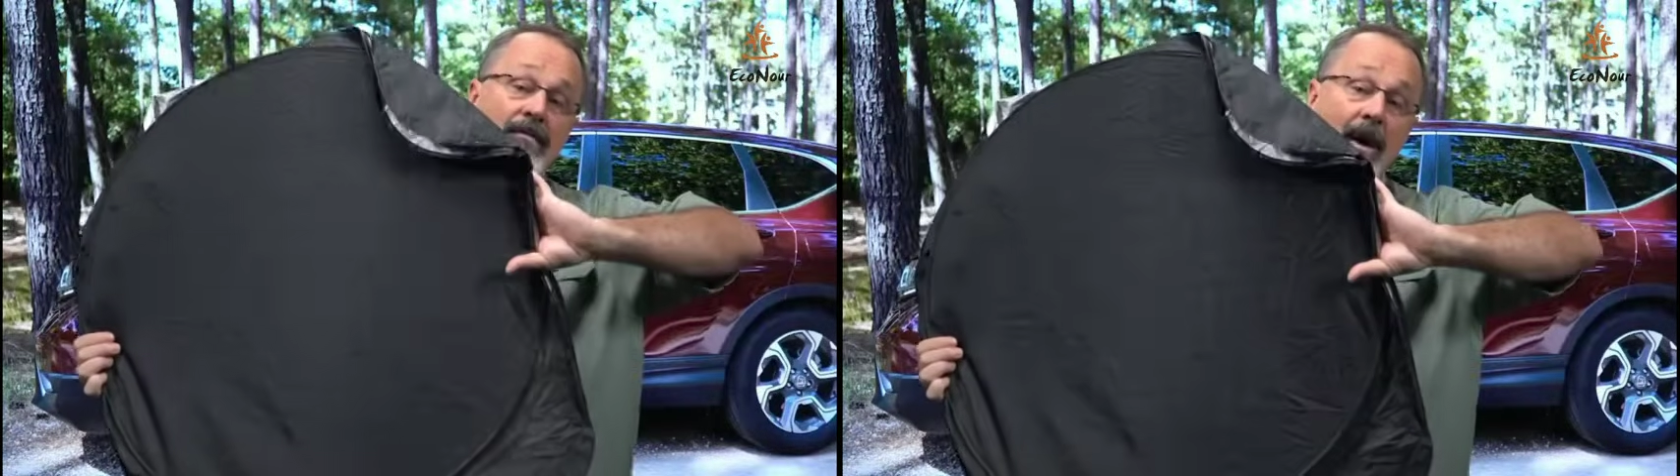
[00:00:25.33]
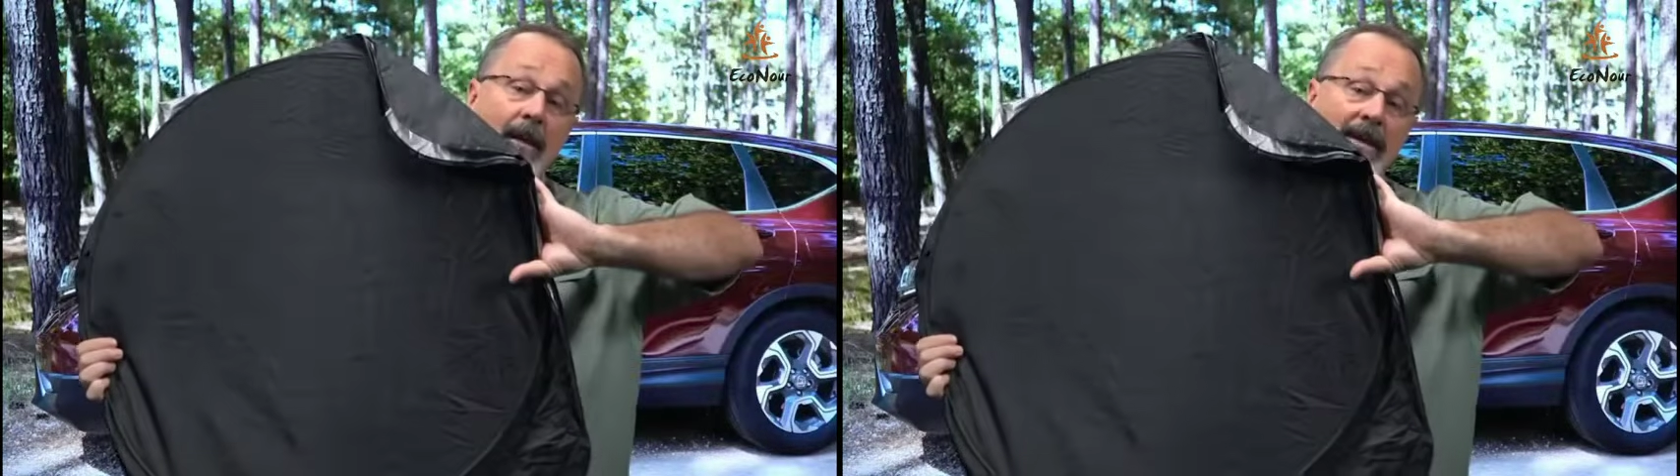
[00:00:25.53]

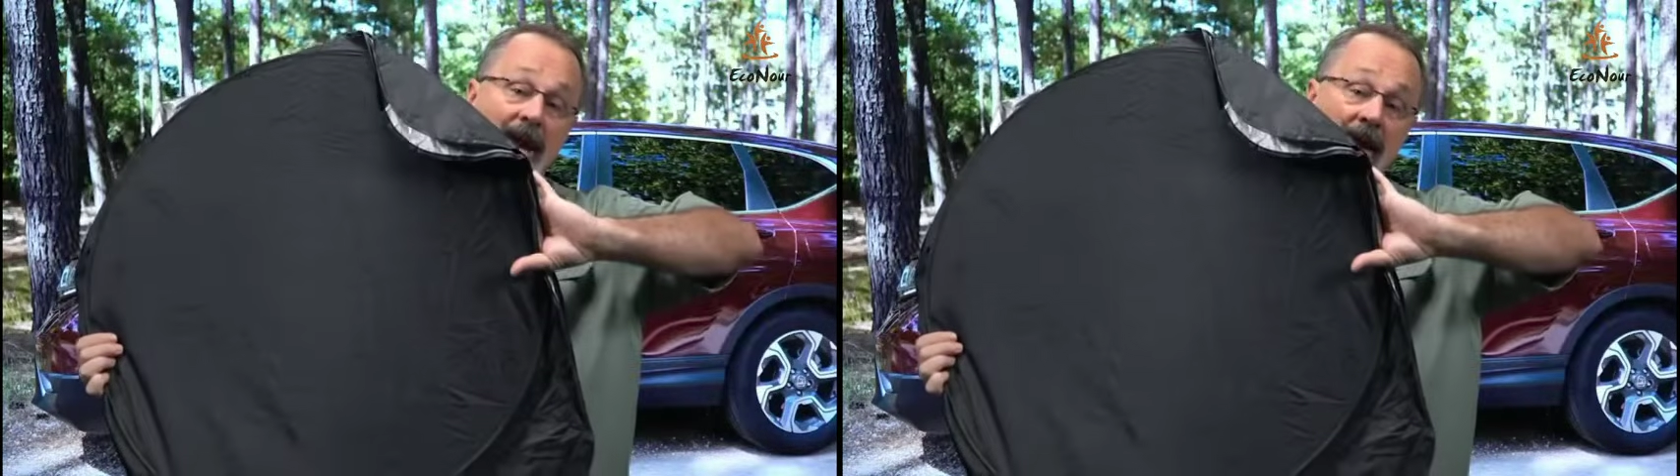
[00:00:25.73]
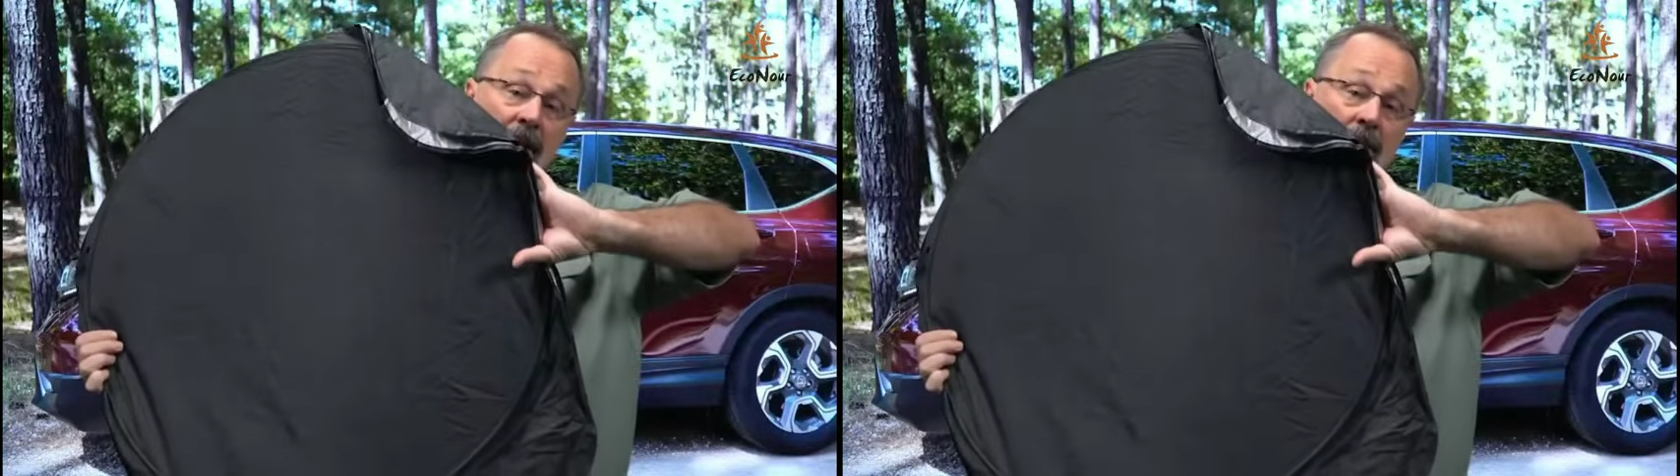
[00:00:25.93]
thumb
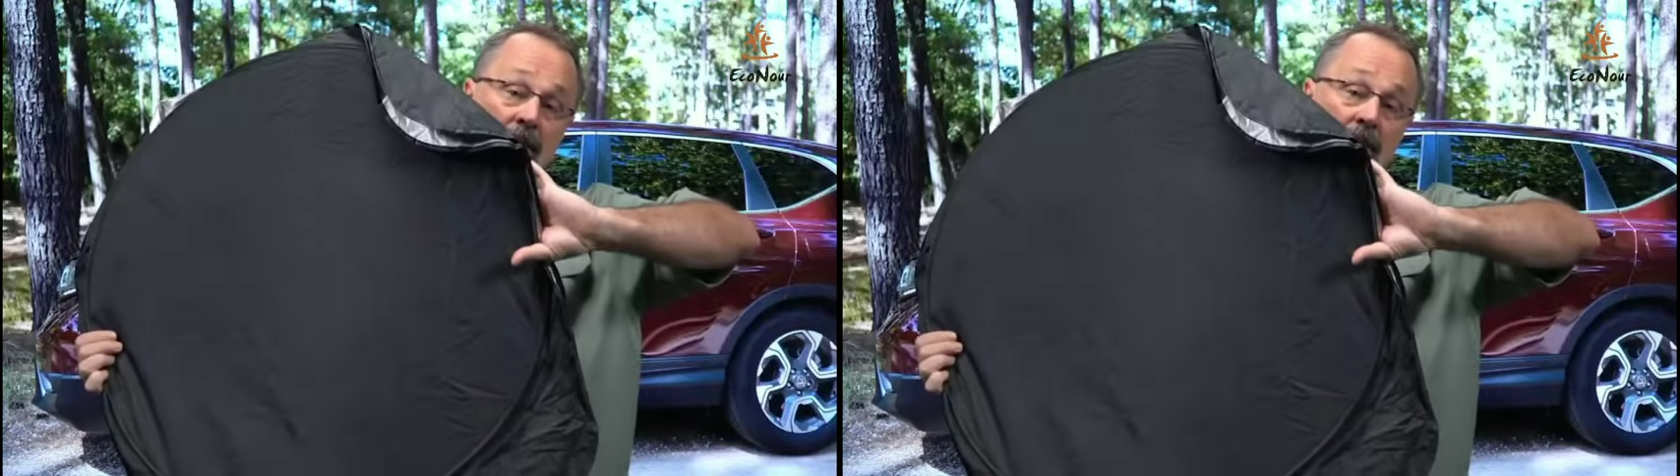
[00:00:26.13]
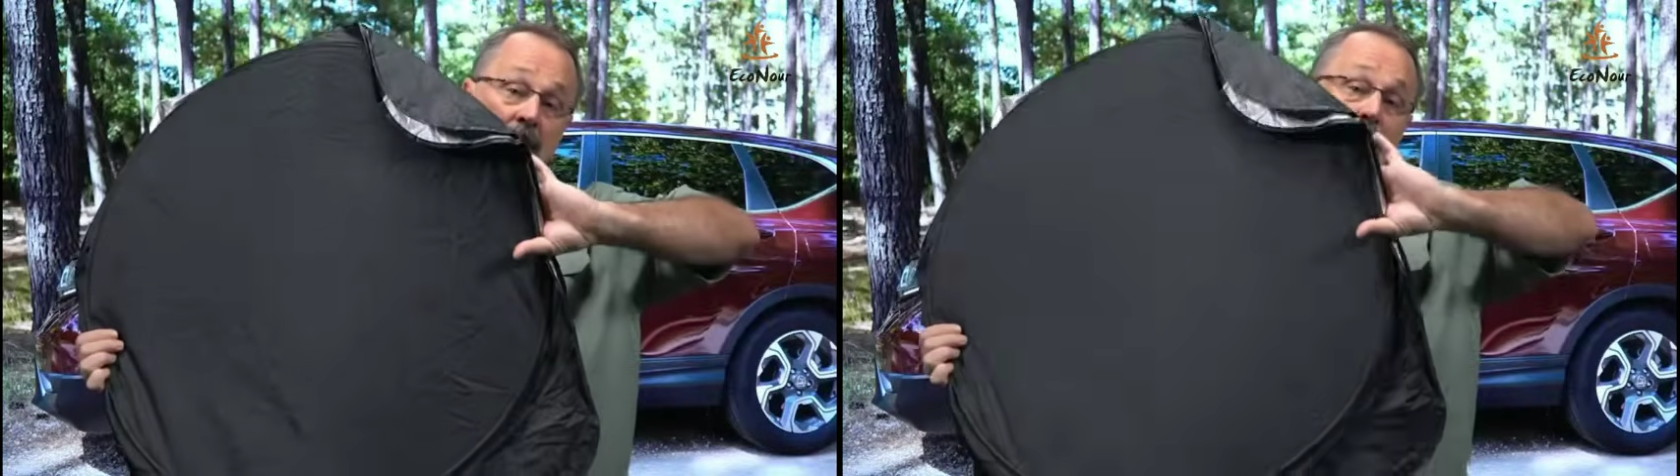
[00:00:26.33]
down,
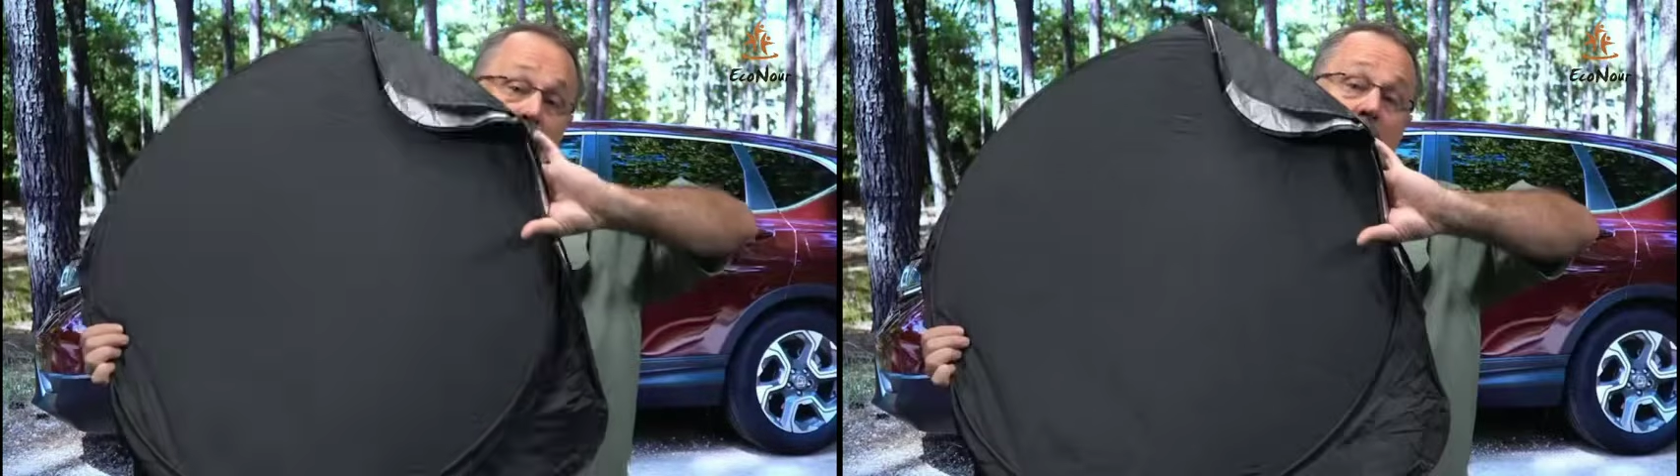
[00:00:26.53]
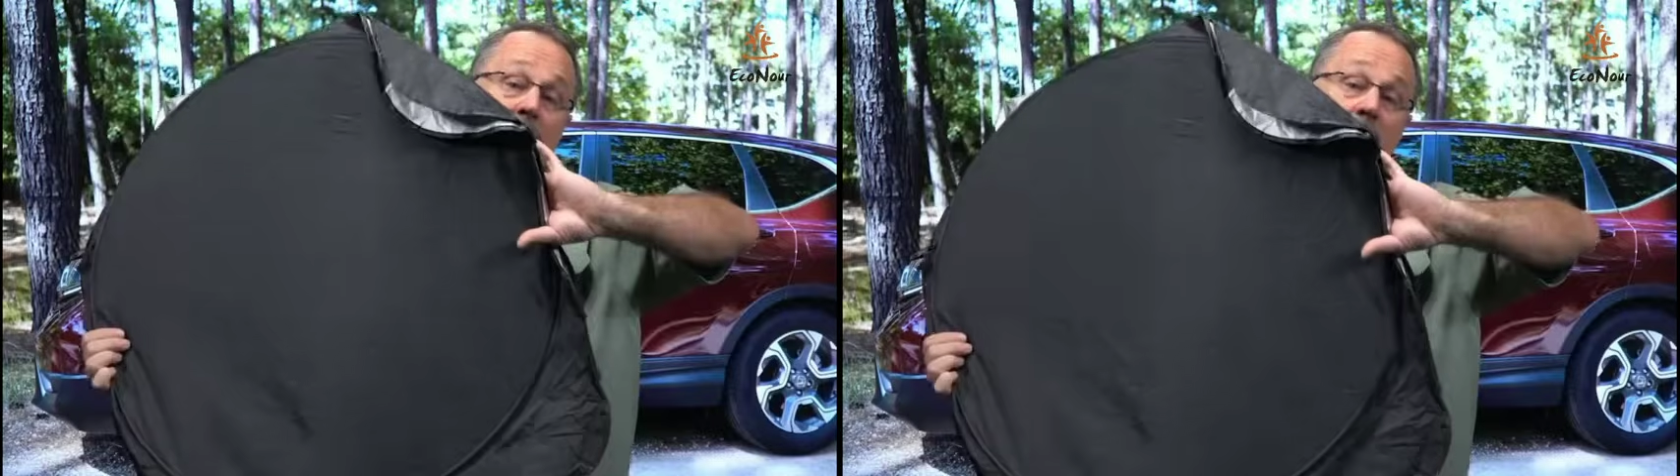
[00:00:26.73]

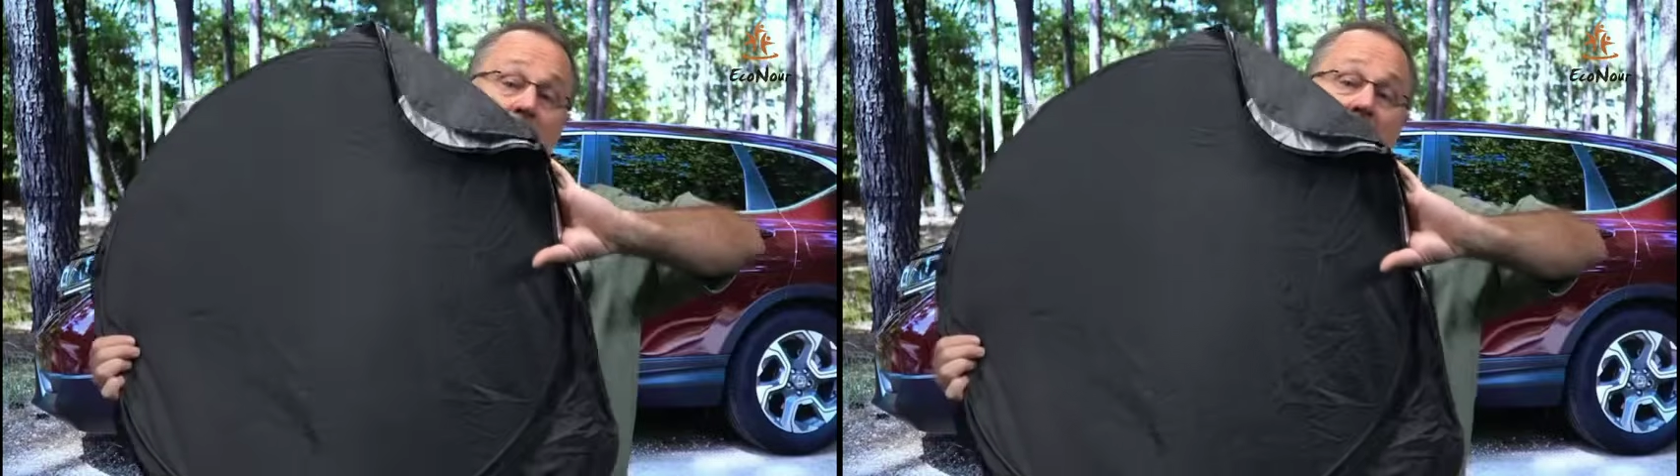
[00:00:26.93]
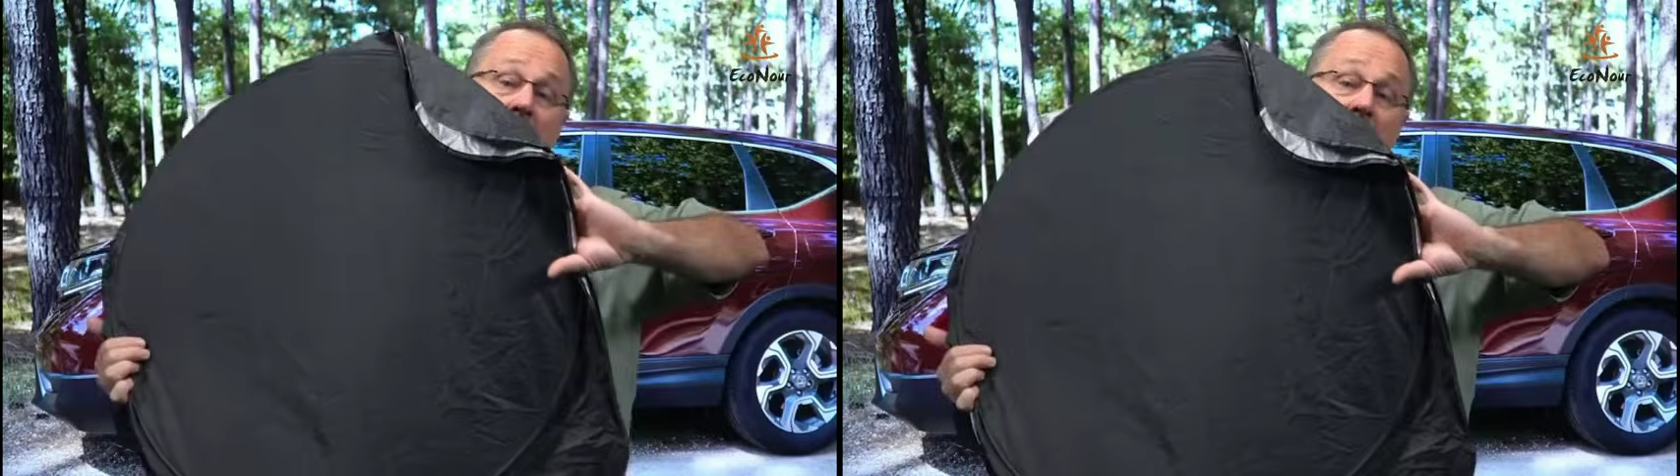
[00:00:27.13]
palm
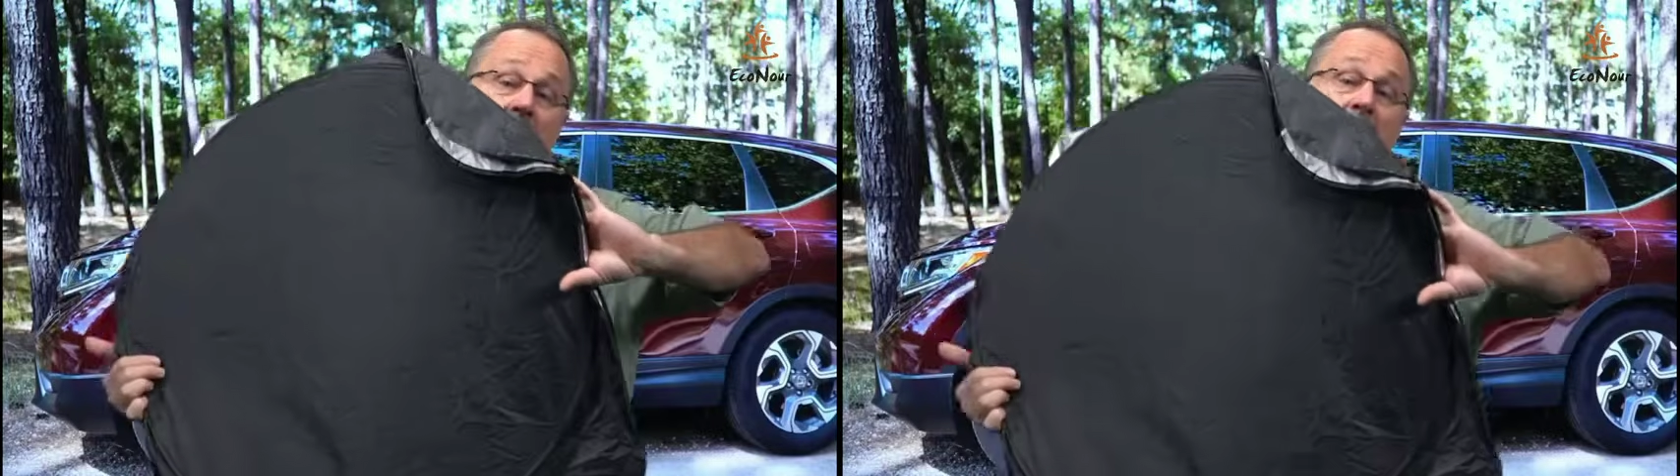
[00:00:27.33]
out,